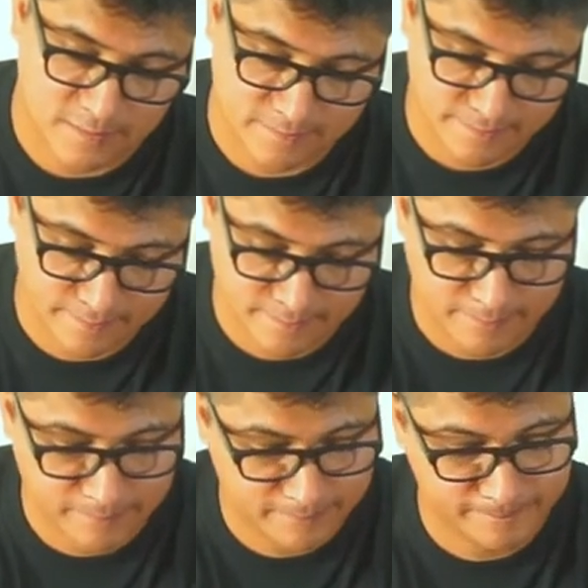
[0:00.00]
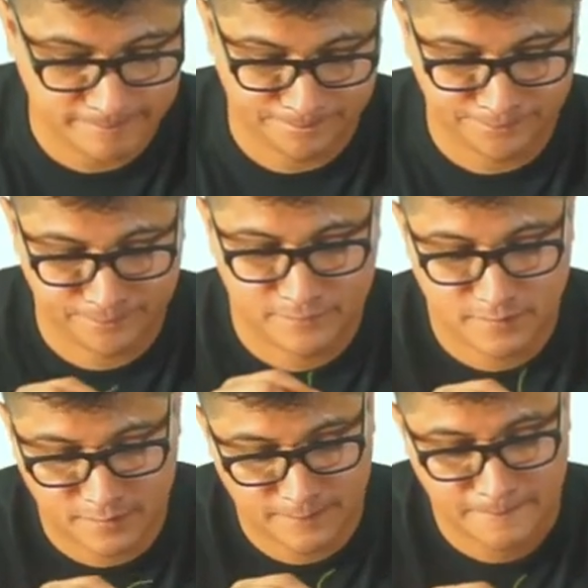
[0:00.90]

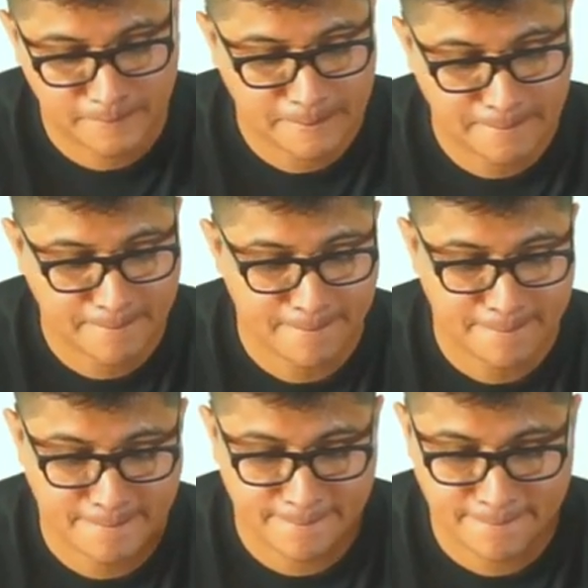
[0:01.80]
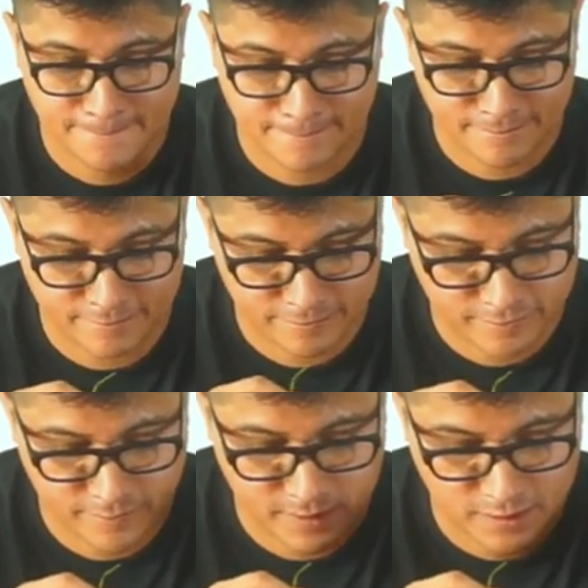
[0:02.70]

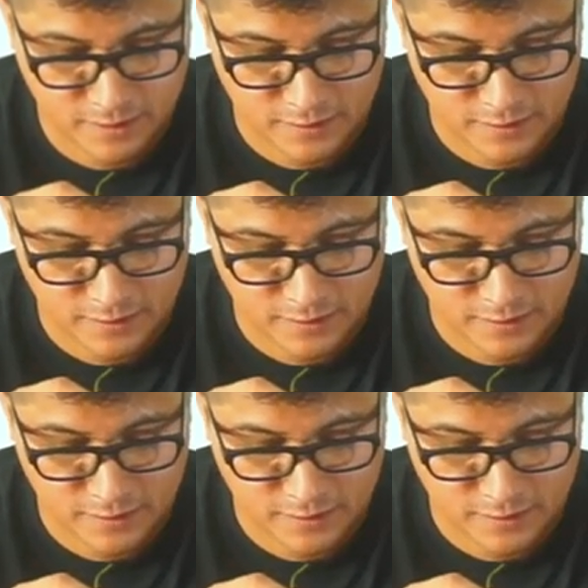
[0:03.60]
(not speaking)